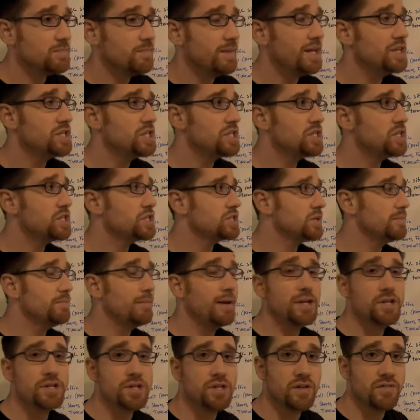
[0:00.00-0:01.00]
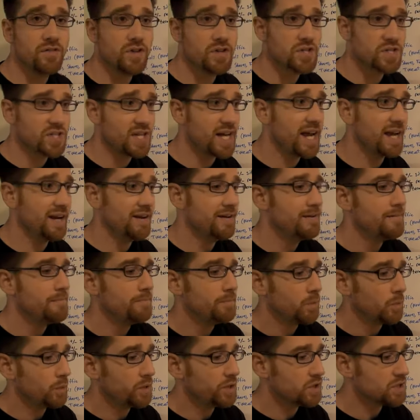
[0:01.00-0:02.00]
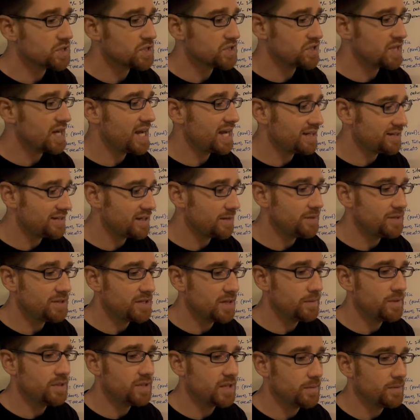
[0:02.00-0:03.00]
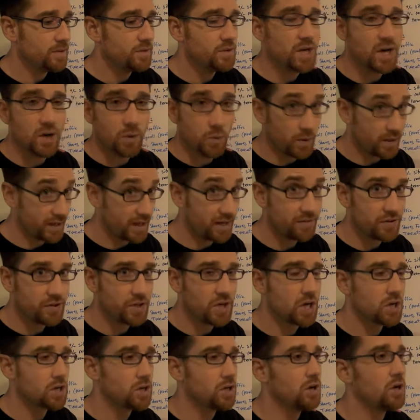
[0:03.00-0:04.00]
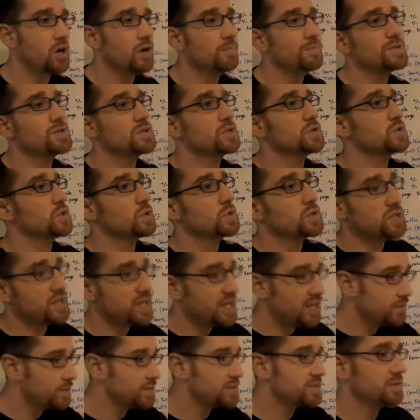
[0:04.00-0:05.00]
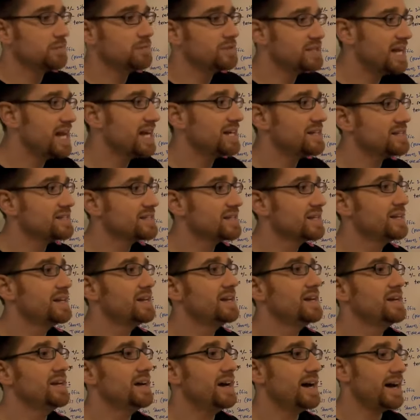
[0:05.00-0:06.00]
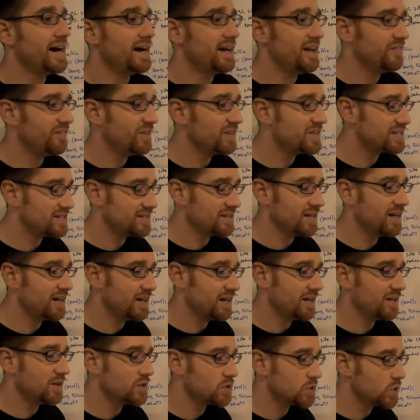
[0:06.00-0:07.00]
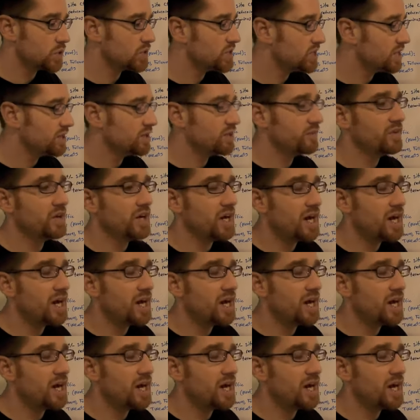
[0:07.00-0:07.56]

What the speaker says: is just a mention of your site, where your site, www.whatever.com, is associated with some text. If it's associated on a very